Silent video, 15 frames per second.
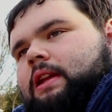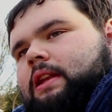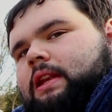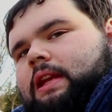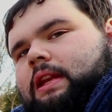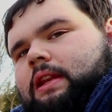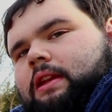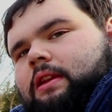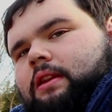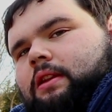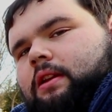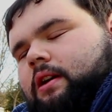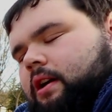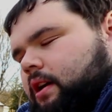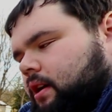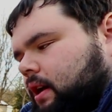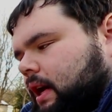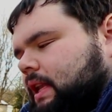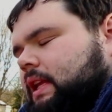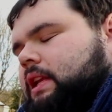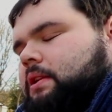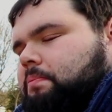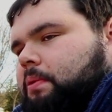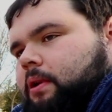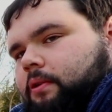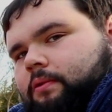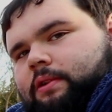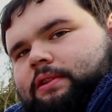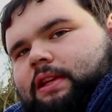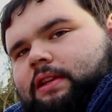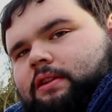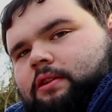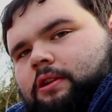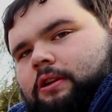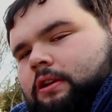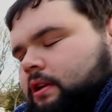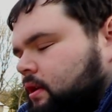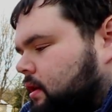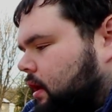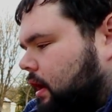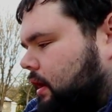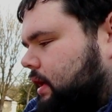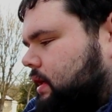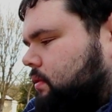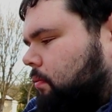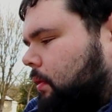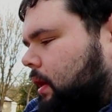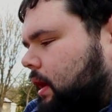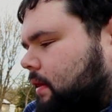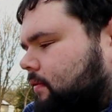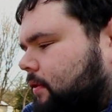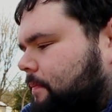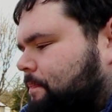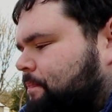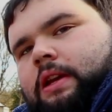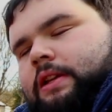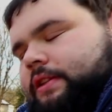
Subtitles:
needed, I needed to put a resistor on each one of them.